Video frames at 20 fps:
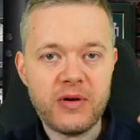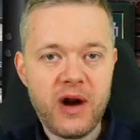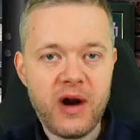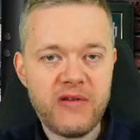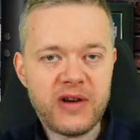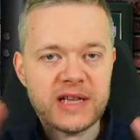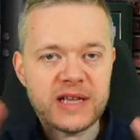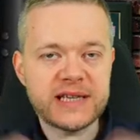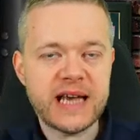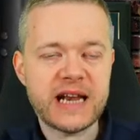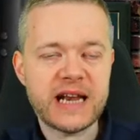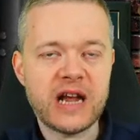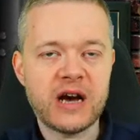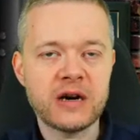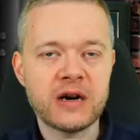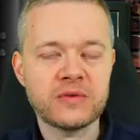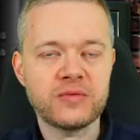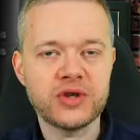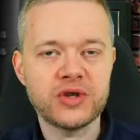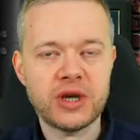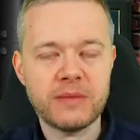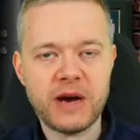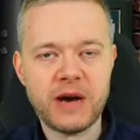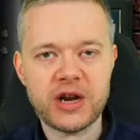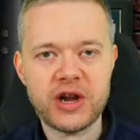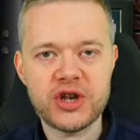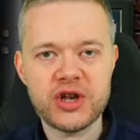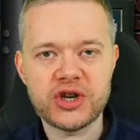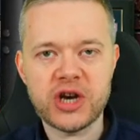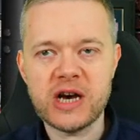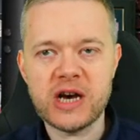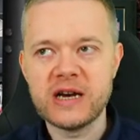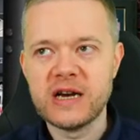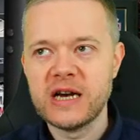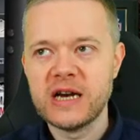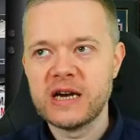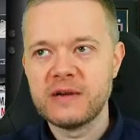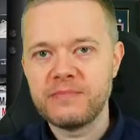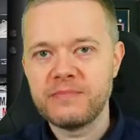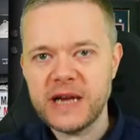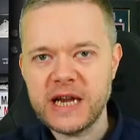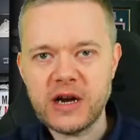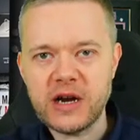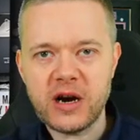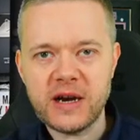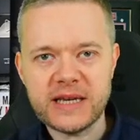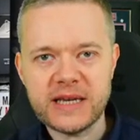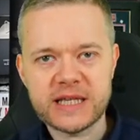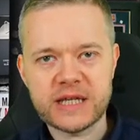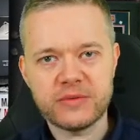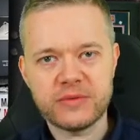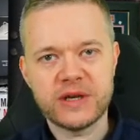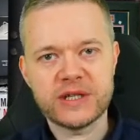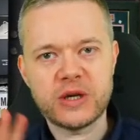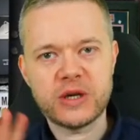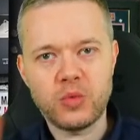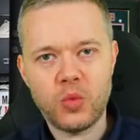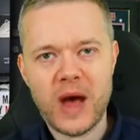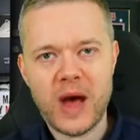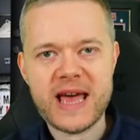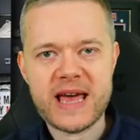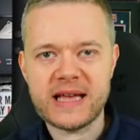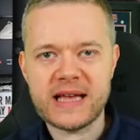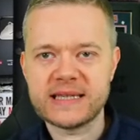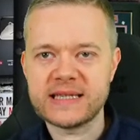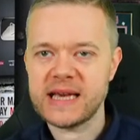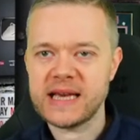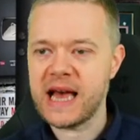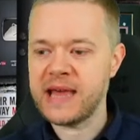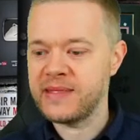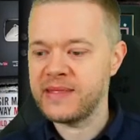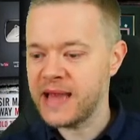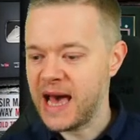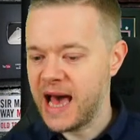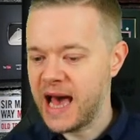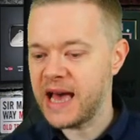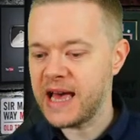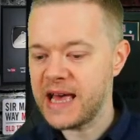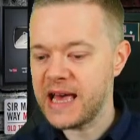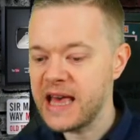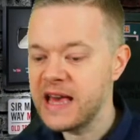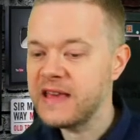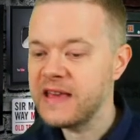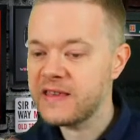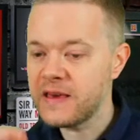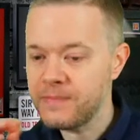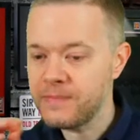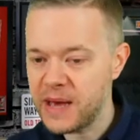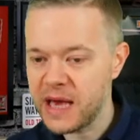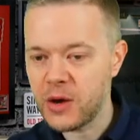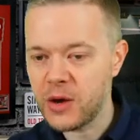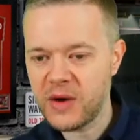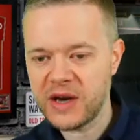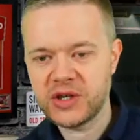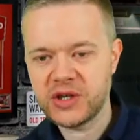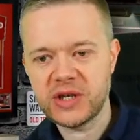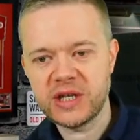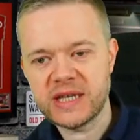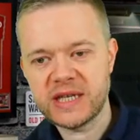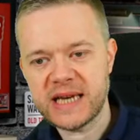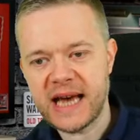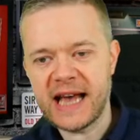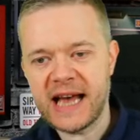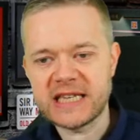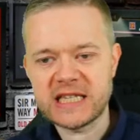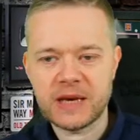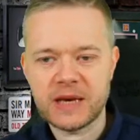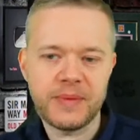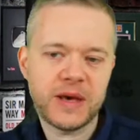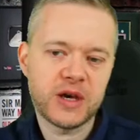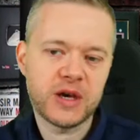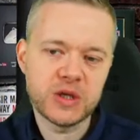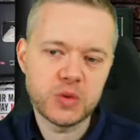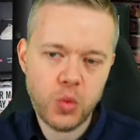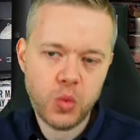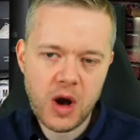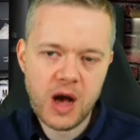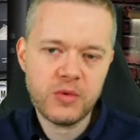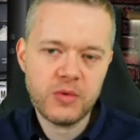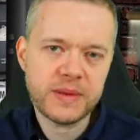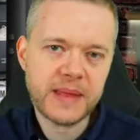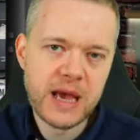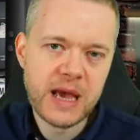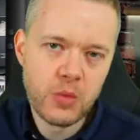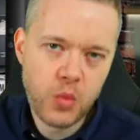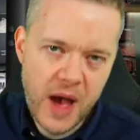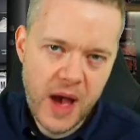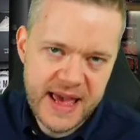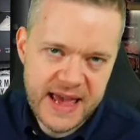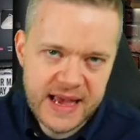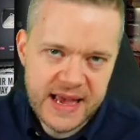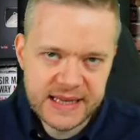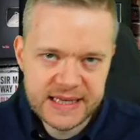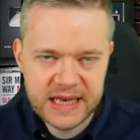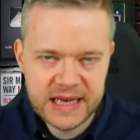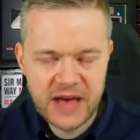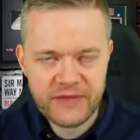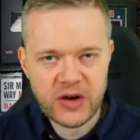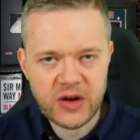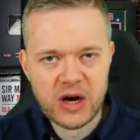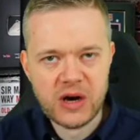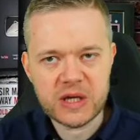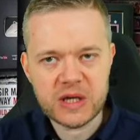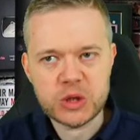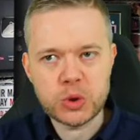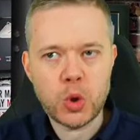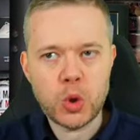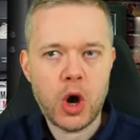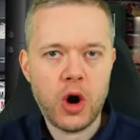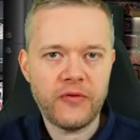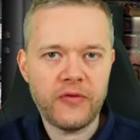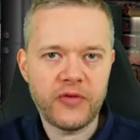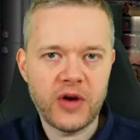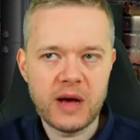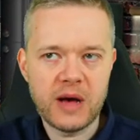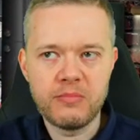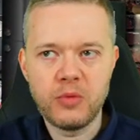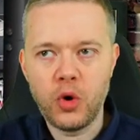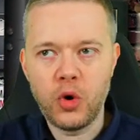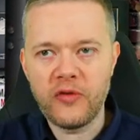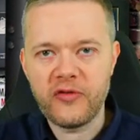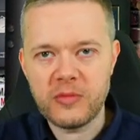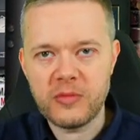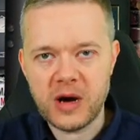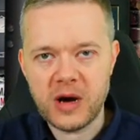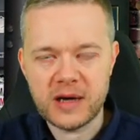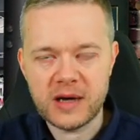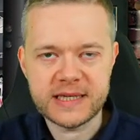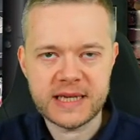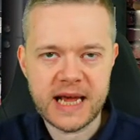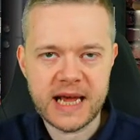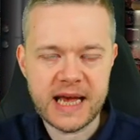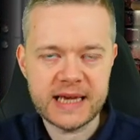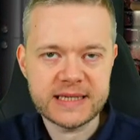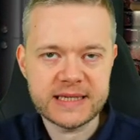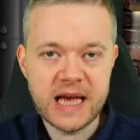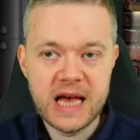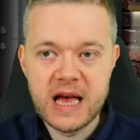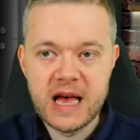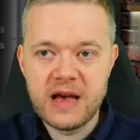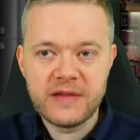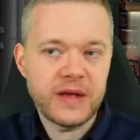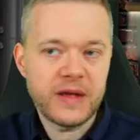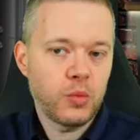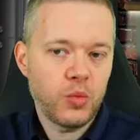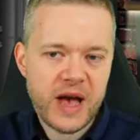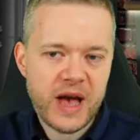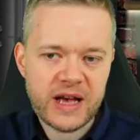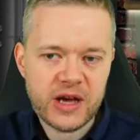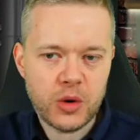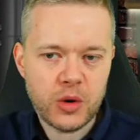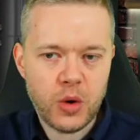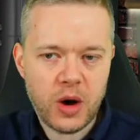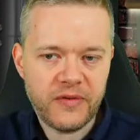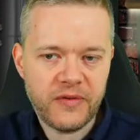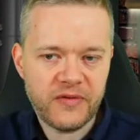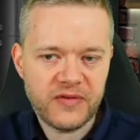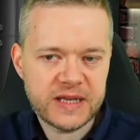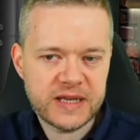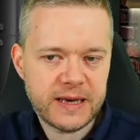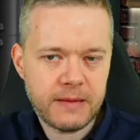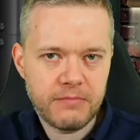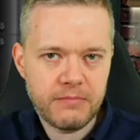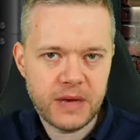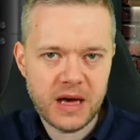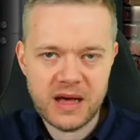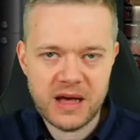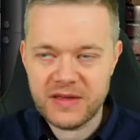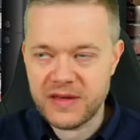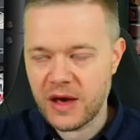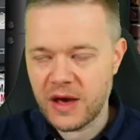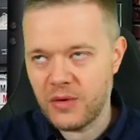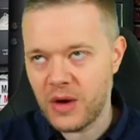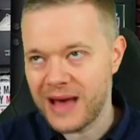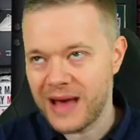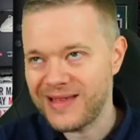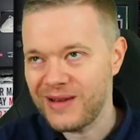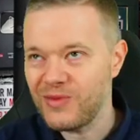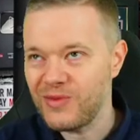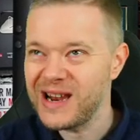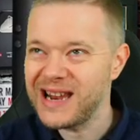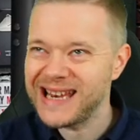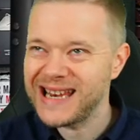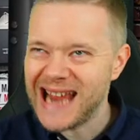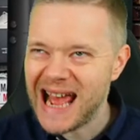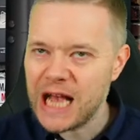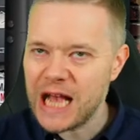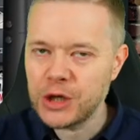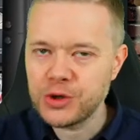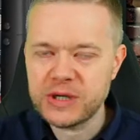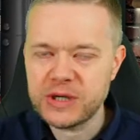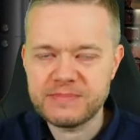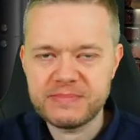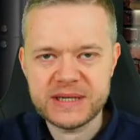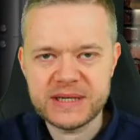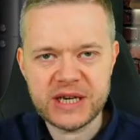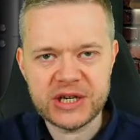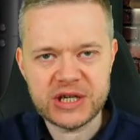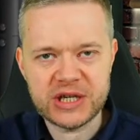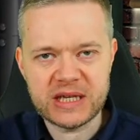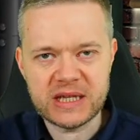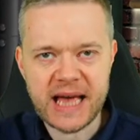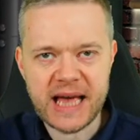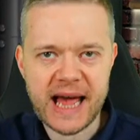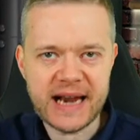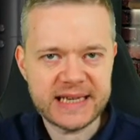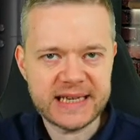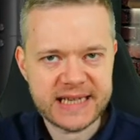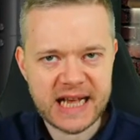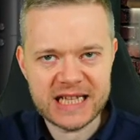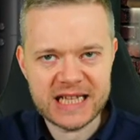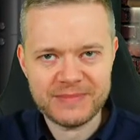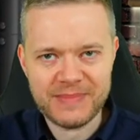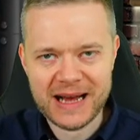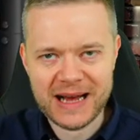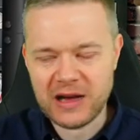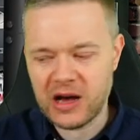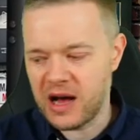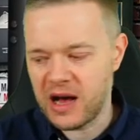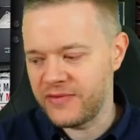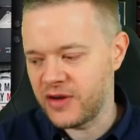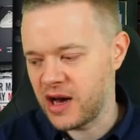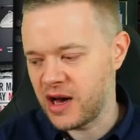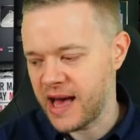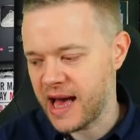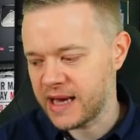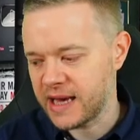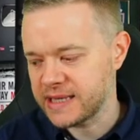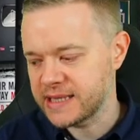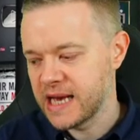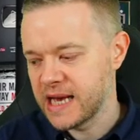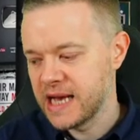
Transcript: Erik Ten Hag was your manager? Be nice to us and wait. And that is a big question to ask because why would they wait if Arsenal offer more for Martinez than we're going to offer for Timber? So I think we're in a dangerous position getting a centre back out of Ajax,